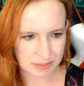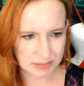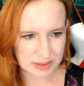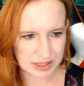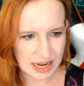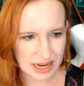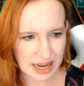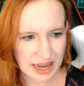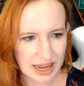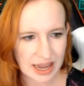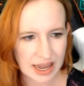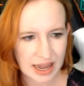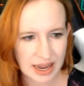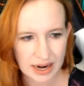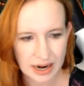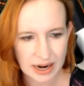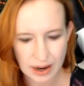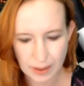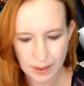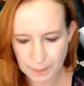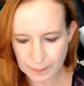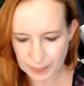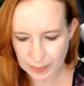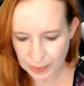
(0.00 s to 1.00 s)
and
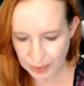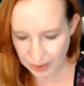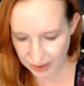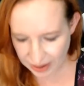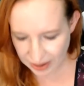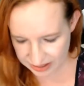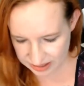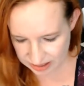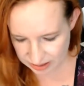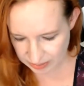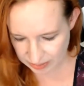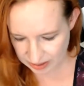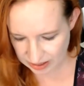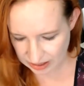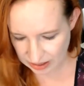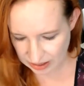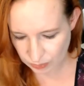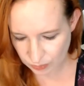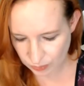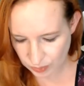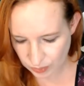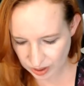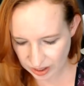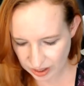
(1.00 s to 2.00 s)
approximately
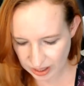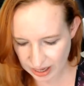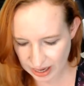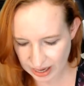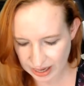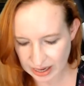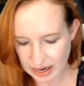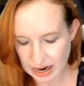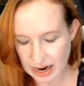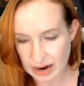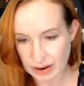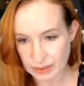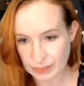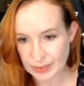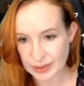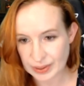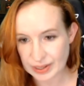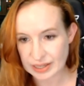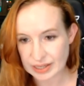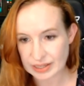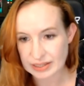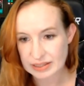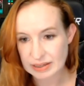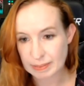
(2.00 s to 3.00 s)
what I got was
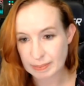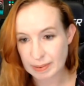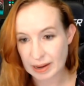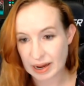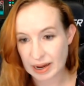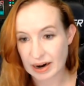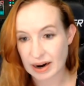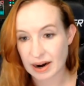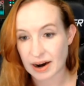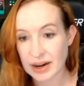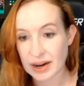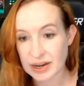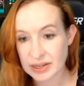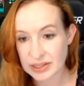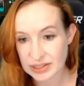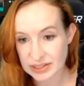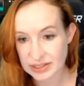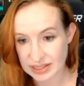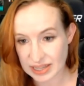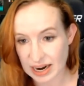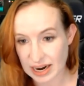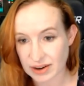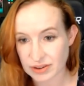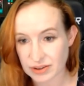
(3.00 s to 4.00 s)
about
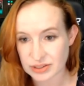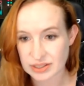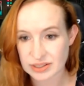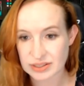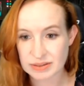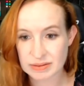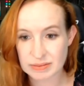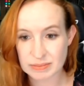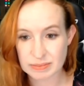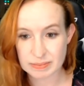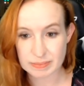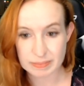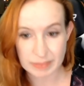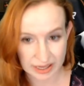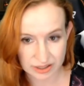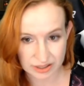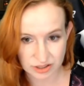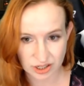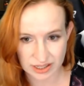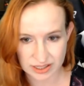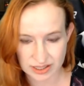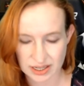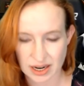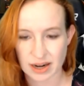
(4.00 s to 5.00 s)
100,000 metric
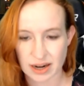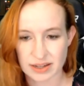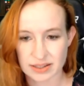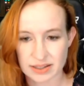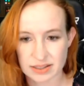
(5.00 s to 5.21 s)
tons.